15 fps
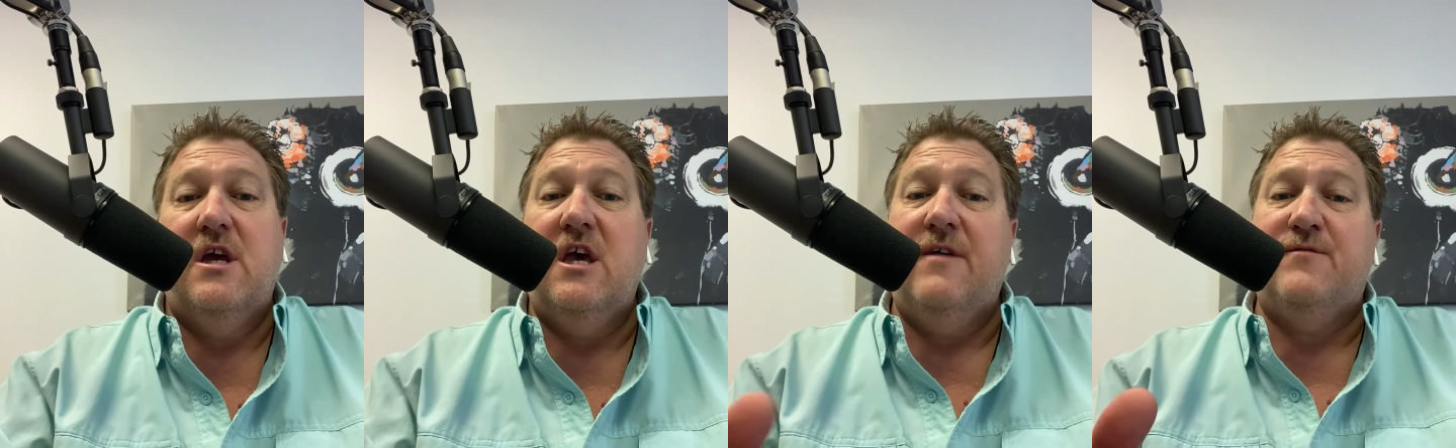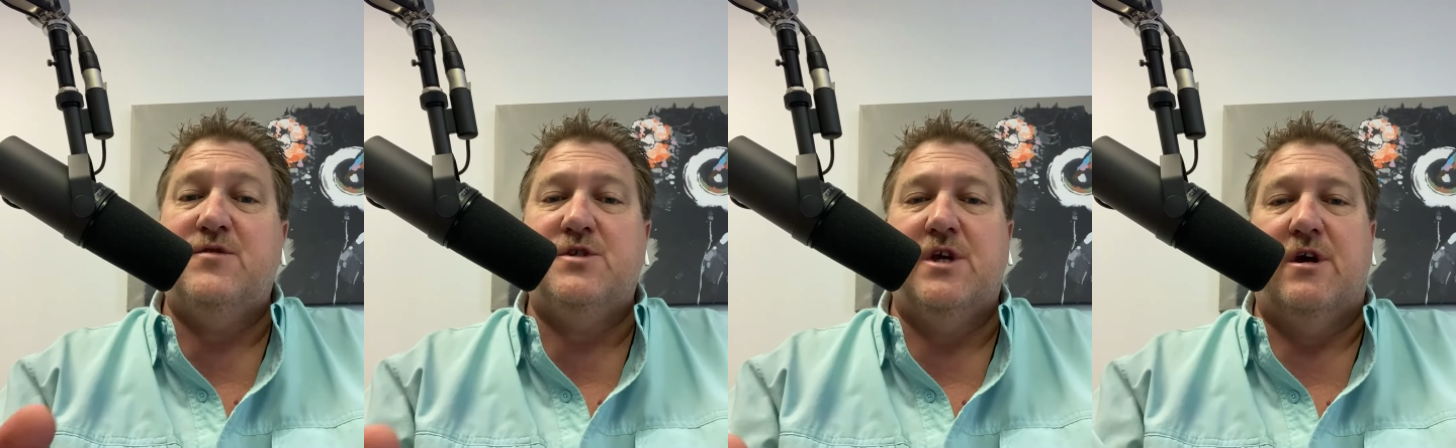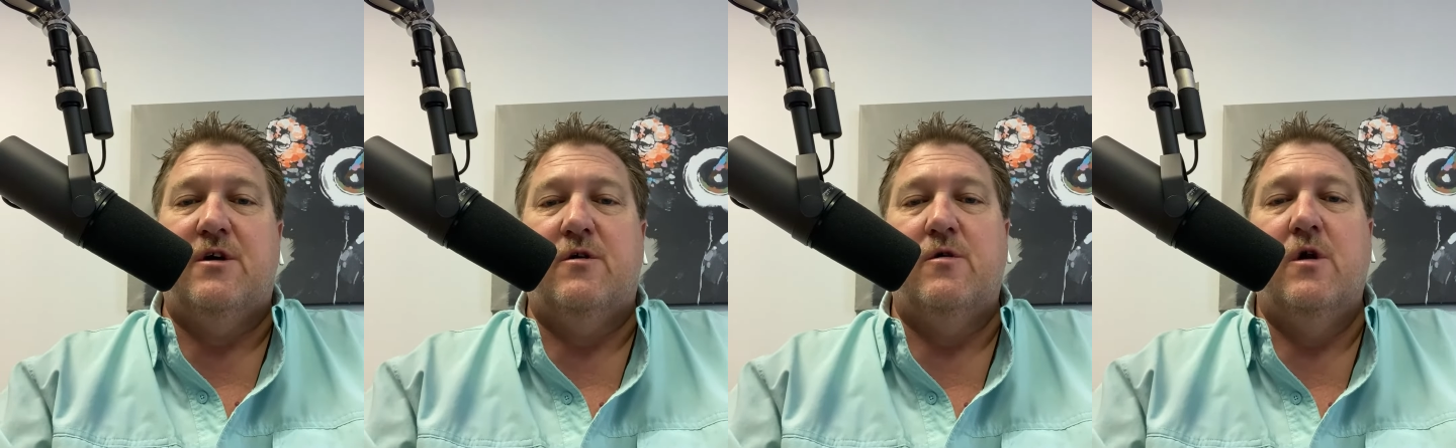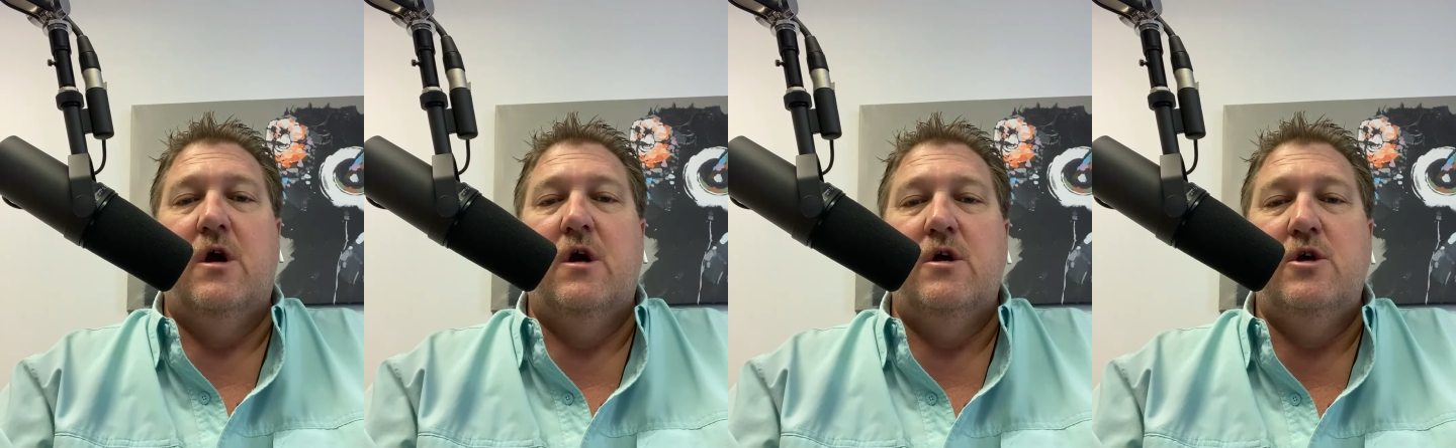If
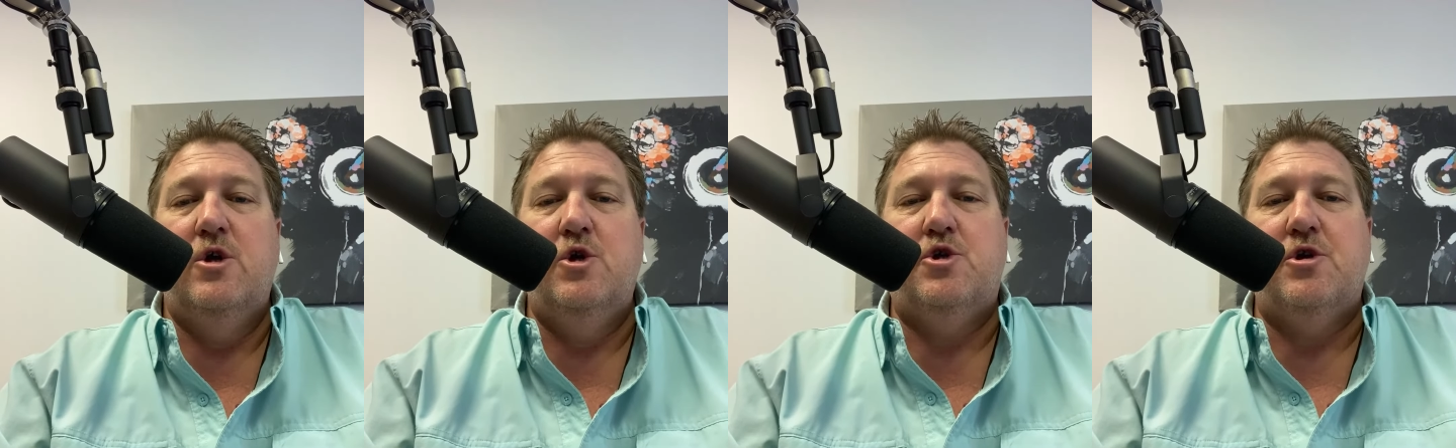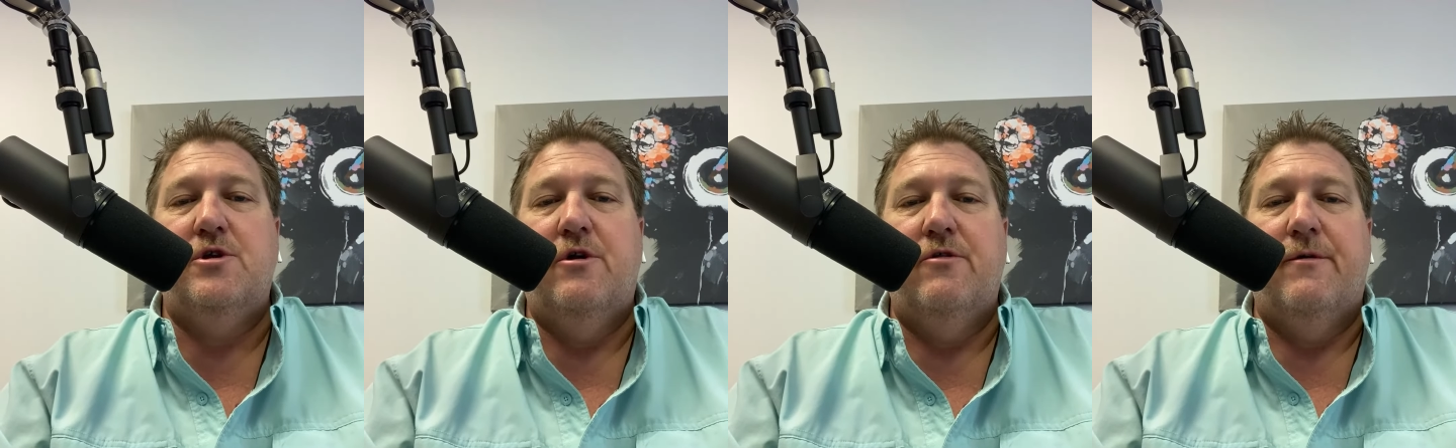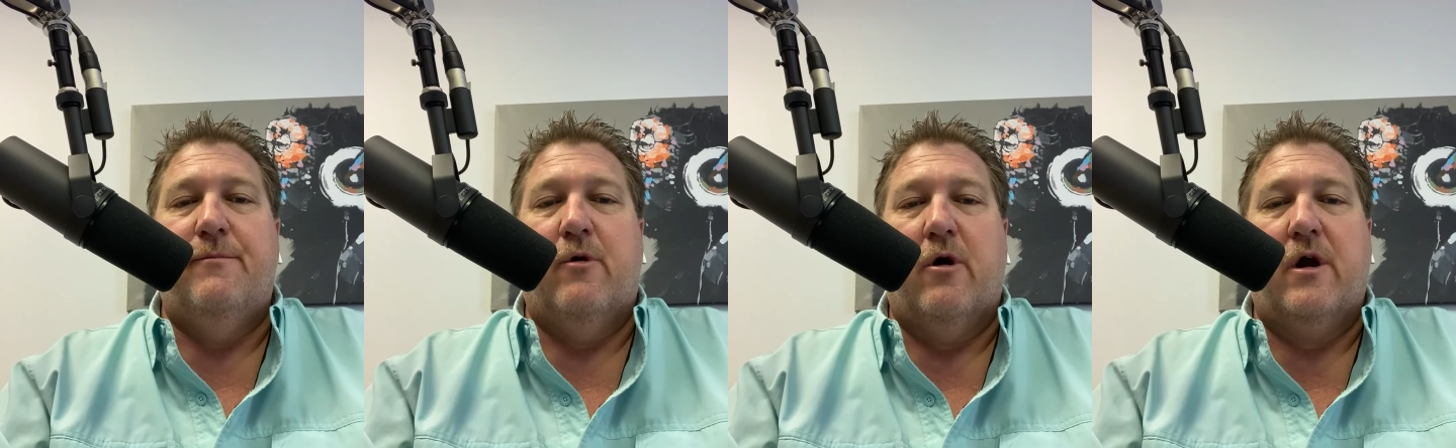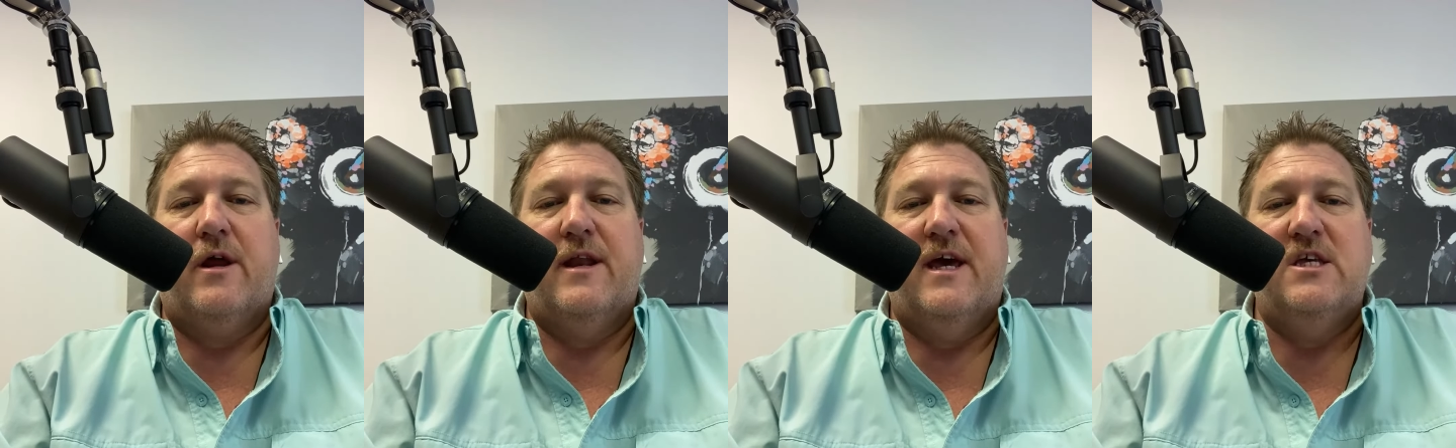so, you should know the
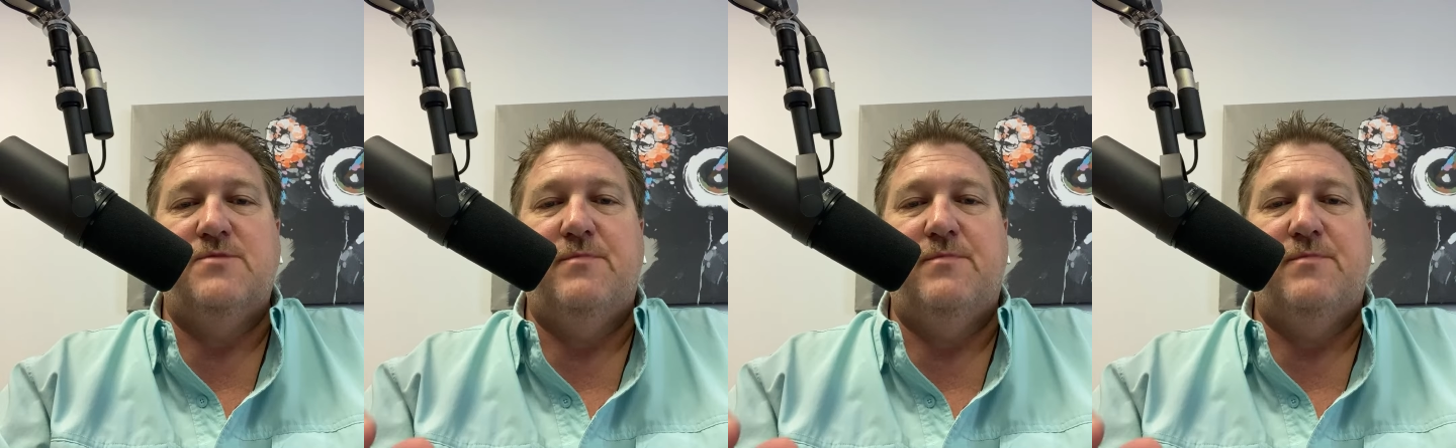market has